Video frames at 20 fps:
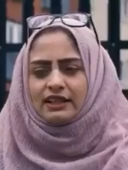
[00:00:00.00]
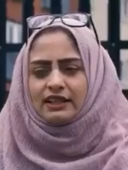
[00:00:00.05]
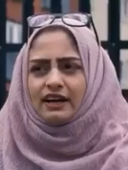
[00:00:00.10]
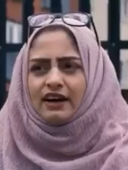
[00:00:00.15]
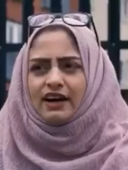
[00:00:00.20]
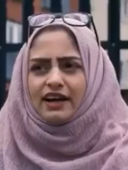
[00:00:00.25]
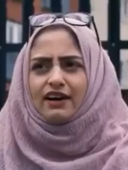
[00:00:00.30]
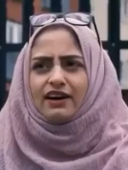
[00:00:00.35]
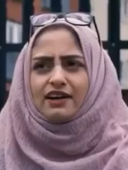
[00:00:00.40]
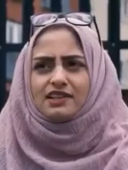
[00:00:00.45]

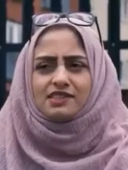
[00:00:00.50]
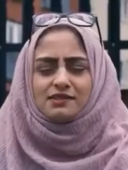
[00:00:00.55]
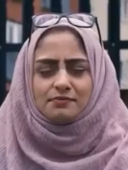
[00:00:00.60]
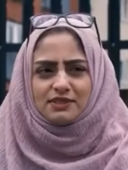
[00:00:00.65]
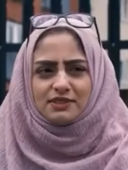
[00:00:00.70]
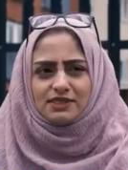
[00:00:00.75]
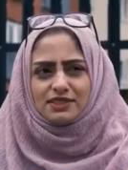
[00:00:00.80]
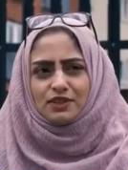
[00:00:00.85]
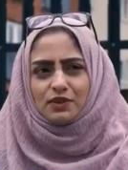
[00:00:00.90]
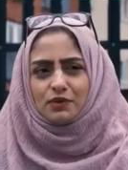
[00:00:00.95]
I asked
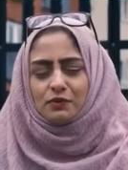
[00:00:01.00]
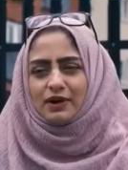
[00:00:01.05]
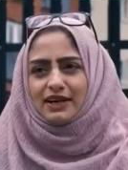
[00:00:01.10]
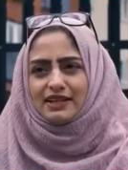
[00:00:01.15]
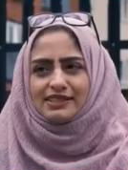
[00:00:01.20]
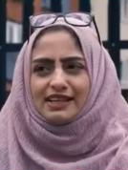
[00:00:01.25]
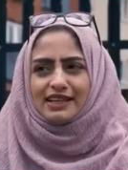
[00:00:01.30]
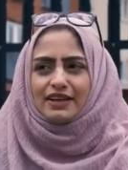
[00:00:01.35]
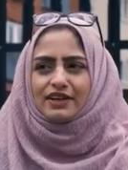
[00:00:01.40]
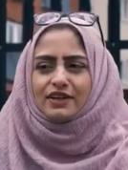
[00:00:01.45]
Mr.
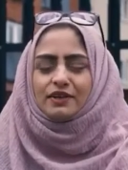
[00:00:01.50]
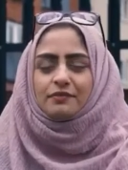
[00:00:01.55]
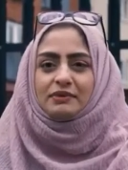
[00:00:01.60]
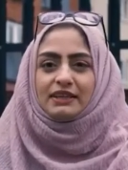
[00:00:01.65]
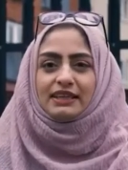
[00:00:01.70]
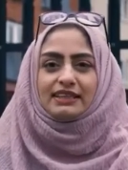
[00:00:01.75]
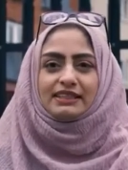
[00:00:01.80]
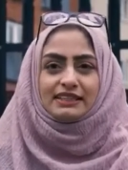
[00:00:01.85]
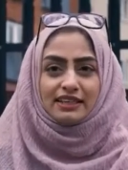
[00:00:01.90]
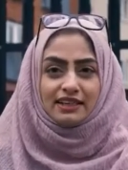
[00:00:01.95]
Nawaz how come
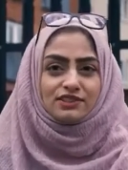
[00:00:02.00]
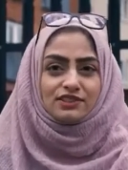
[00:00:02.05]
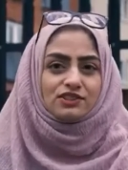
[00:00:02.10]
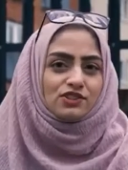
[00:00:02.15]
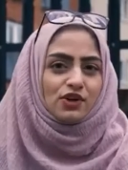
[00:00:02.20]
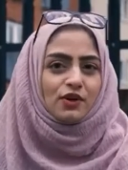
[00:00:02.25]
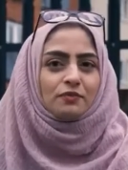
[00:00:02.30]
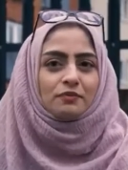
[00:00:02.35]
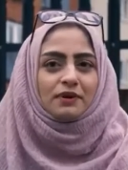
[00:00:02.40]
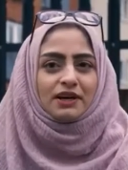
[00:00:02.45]
he does
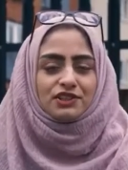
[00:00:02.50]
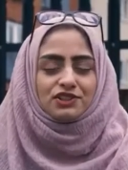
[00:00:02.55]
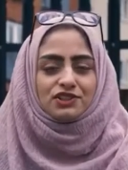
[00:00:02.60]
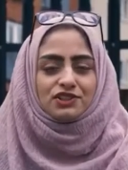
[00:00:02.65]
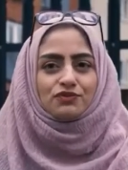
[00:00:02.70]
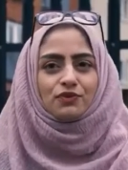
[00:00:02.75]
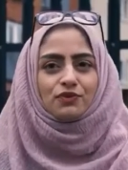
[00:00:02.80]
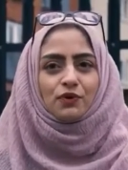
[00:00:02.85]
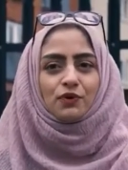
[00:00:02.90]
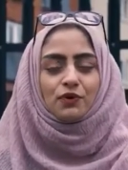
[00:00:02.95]
so much
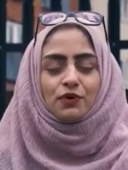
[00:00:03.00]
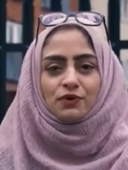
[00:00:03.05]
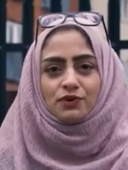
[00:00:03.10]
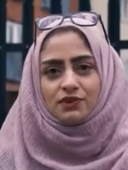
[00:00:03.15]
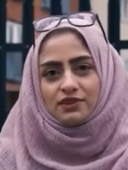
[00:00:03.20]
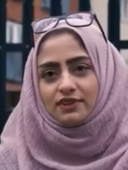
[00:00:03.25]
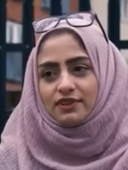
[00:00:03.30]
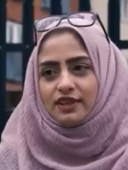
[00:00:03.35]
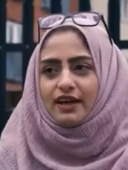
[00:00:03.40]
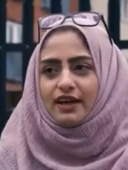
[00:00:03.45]
for
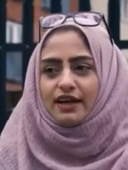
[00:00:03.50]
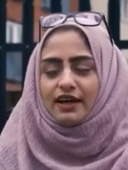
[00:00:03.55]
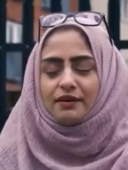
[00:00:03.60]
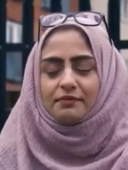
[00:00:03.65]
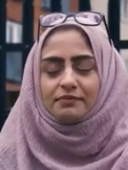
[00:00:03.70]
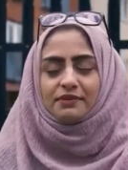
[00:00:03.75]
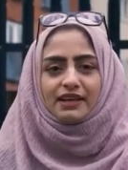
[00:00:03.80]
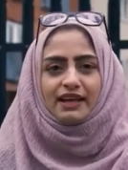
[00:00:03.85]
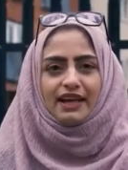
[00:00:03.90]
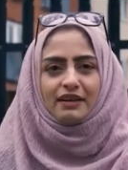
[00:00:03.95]

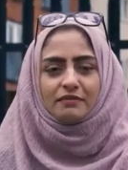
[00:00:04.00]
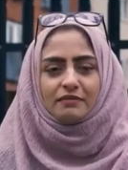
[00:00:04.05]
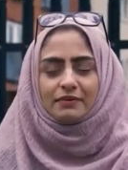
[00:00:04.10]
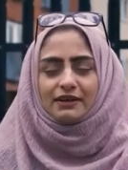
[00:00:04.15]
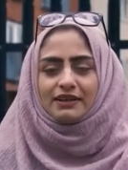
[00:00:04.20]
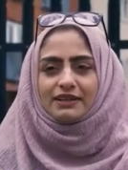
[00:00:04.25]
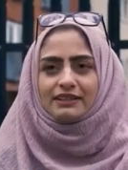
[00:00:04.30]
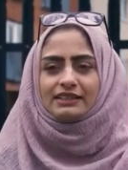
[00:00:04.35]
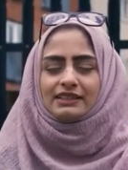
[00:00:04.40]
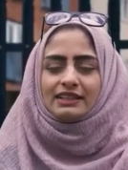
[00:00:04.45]
the
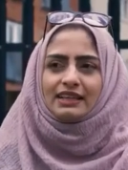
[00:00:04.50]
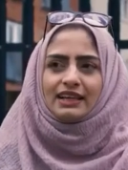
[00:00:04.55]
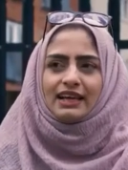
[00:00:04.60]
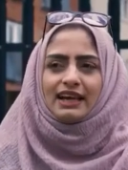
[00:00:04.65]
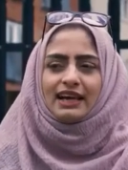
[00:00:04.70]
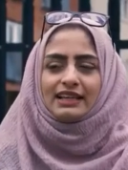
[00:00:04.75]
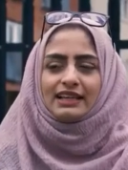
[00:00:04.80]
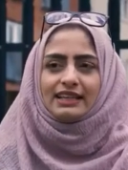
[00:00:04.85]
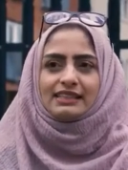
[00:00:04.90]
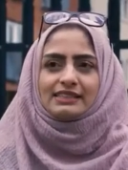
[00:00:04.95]
neighbour,
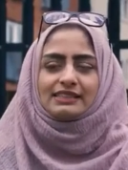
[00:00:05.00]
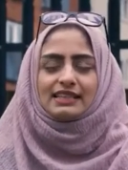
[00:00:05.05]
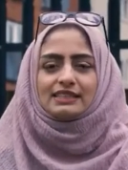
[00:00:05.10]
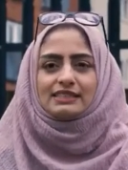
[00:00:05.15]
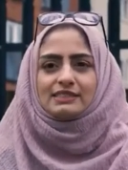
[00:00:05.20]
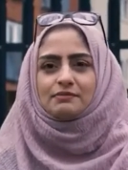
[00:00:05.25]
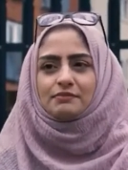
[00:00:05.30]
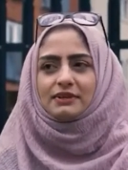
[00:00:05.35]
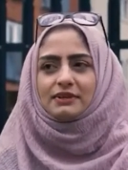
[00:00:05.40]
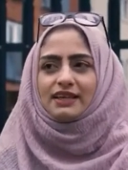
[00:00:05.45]
and he said
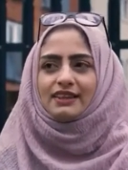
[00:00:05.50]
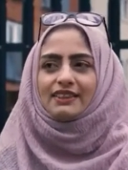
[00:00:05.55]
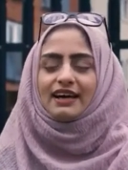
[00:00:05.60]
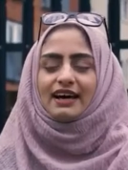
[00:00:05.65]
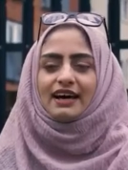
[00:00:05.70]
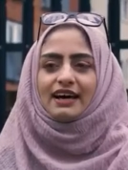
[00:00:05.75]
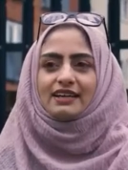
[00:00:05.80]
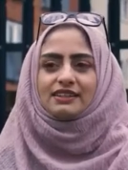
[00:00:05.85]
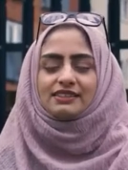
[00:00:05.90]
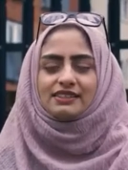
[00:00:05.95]
to me
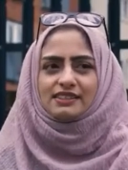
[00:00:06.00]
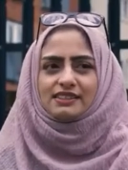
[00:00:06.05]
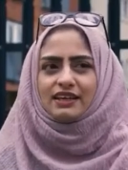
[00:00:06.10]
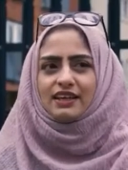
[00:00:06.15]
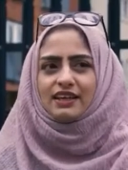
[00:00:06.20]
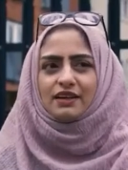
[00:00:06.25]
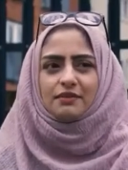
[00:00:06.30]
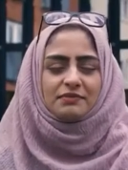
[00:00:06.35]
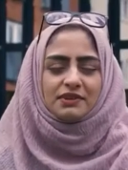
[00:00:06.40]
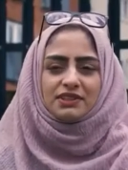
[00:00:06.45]
that
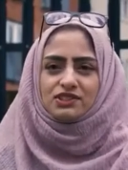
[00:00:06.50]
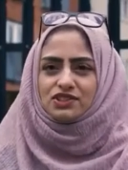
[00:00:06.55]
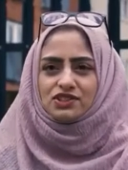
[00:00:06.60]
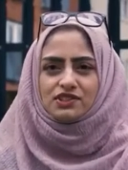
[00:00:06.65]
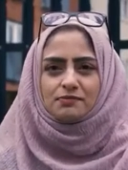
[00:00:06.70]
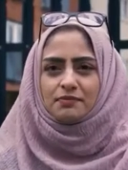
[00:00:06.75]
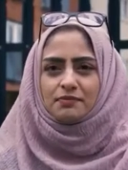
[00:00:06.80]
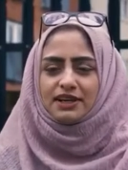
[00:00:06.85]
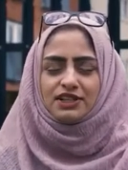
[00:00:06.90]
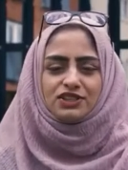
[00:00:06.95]
it's
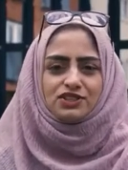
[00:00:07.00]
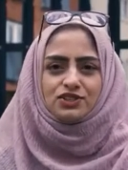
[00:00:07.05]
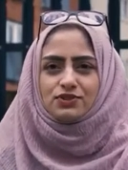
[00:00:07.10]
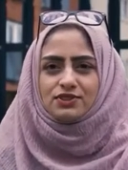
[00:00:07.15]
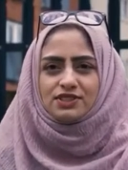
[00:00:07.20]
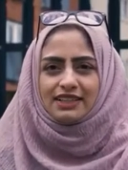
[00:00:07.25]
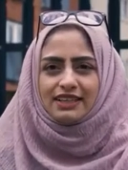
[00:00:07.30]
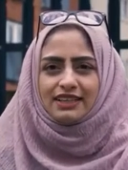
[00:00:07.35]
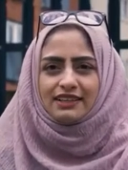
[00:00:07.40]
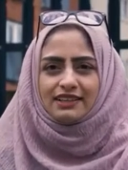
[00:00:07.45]
just my
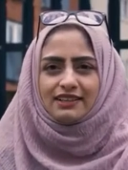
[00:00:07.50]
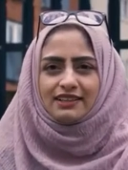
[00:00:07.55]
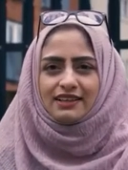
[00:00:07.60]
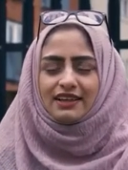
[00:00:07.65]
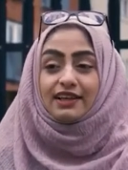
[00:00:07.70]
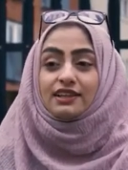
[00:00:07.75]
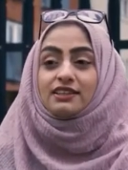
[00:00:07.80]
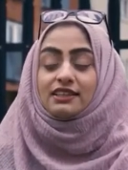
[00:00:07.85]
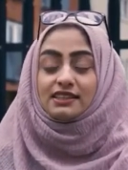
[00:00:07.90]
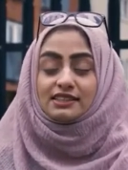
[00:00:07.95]
duty,
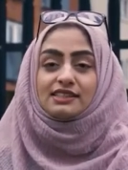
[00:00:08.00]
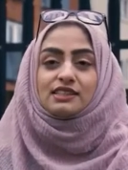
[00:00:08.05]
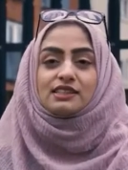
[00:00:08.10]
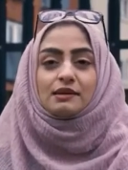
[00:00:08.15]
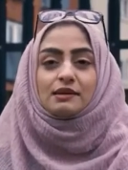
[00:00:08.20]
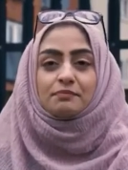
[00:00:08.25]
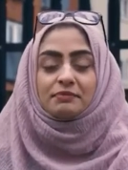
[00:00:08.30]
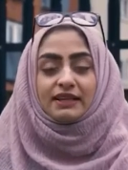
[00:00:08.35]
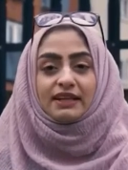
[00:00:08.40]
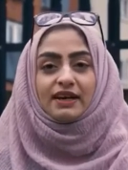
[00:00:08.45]
and this is
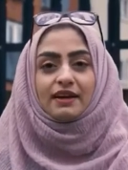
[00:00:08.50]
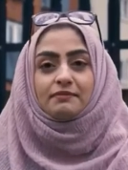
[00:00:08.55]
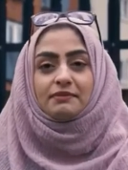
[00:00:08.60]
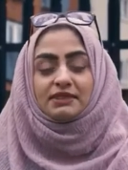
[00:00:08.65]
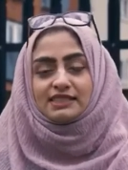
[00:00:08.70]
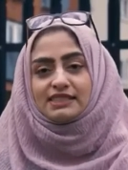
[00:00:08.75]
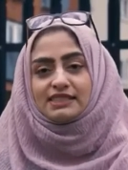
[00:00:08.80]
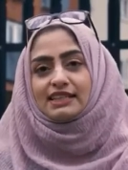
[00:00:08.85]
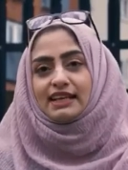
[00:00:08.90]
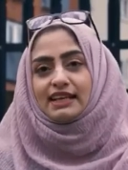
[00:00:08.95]
something I'm
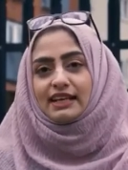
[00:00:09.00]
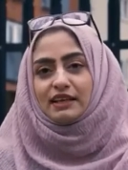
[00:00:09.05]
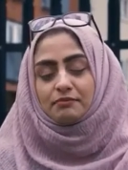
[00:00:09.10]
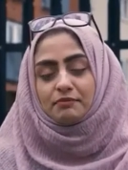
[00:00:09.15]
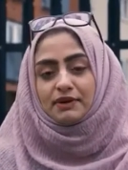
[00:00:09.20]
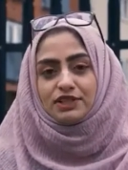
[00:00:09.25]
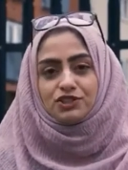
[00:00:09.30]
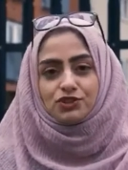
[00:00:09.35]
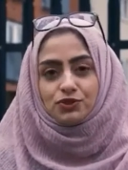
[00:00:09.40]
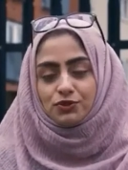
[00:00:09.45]
instilling in
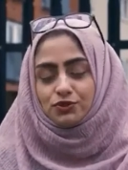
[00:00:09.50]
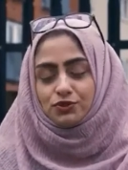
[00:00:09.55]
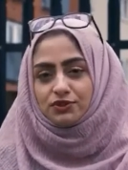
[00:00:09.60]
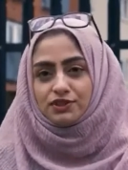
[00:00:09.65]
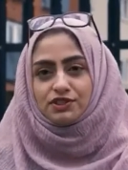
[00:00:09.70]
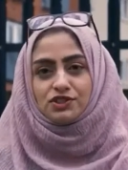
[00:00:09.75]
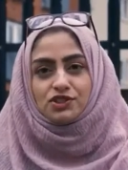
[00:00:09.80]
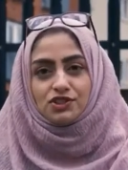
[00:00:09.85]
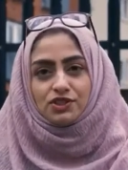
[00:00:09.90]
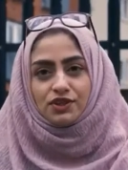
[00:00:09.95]
my
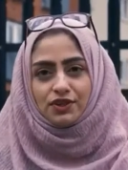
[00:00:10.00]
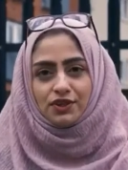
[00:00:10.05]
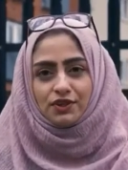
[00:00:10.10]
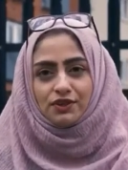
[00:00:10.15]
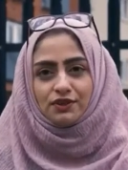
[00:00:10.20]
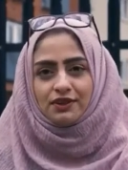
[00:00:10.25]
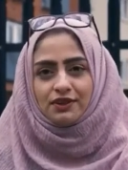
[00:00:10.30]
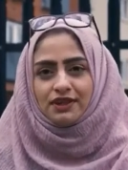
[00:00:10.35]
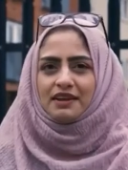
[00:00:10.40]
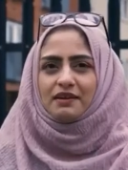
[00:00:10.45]
children
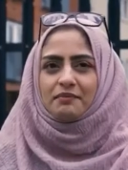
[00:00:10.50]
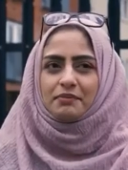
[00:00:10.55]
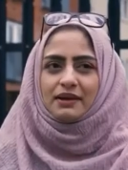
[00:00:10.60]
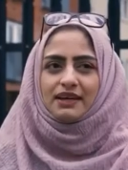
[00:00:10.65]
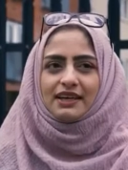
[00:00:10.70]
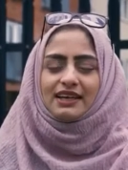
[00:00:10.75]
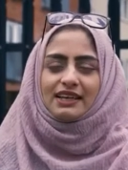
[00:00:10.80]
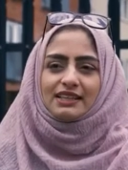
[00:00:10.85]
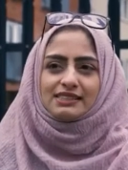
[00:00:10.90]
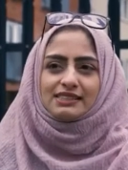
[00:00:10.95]
too,
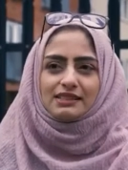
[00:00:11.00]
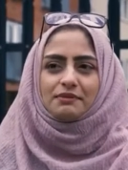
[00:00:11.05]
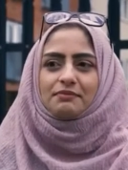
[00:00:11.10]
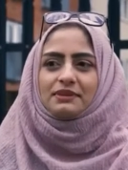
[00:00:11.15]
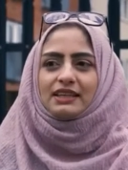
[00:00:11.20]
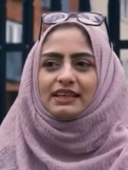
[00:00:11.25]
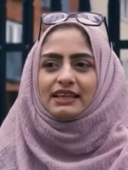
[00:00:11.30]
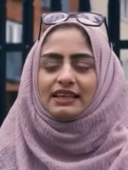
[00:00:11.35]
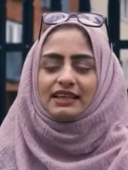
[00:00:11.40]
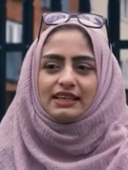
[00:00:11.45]
but it's
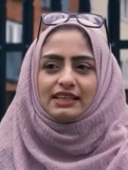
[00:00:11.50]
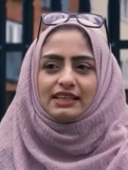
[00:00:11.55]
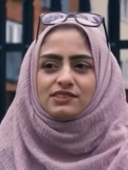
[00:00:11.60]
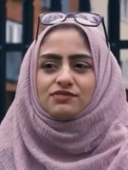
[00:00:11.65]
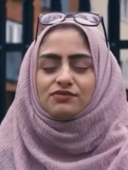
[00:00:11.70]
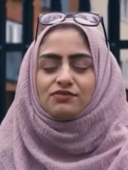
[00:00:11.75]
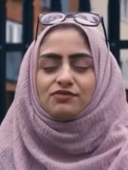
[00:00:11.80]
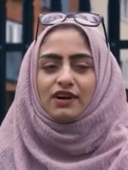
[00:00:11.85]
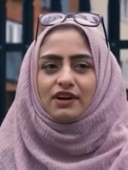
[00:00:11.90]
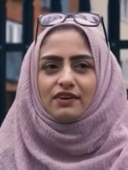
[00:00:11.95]
something he's
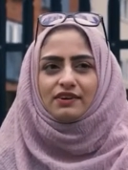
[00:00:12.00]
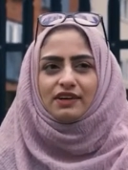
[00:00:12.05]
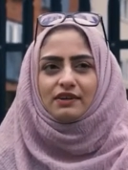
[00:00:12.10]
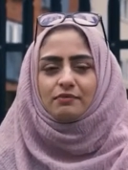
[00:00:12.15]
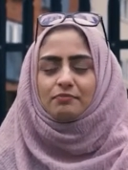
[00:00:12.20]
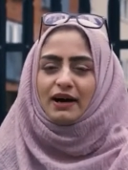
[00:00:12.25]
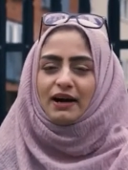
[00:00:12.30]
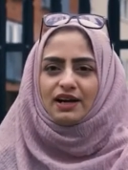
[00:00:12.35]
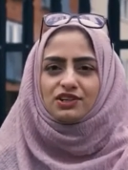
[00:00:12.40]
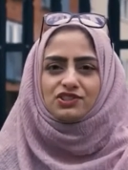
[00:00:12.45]
very
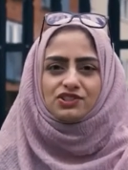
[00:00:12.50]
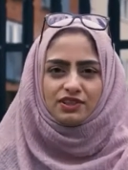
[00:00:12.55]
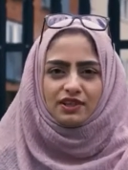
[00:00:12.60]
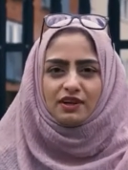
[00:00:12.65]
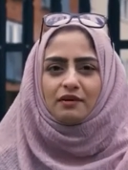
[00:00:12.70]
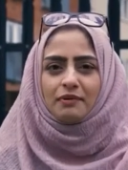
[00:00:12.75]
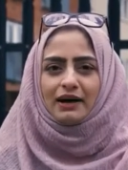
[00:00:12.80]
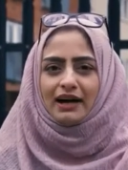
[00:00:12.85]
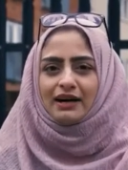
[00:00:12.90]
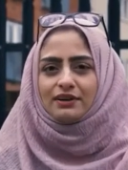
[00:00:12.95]
passionate
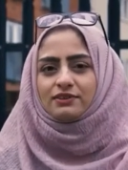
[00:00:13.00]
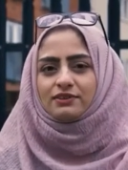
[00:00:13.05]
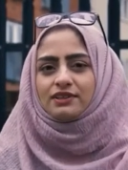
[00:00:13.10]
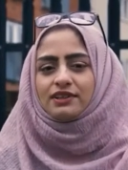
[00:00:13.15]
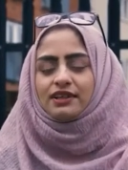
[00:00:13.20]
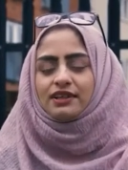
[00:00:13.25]
about.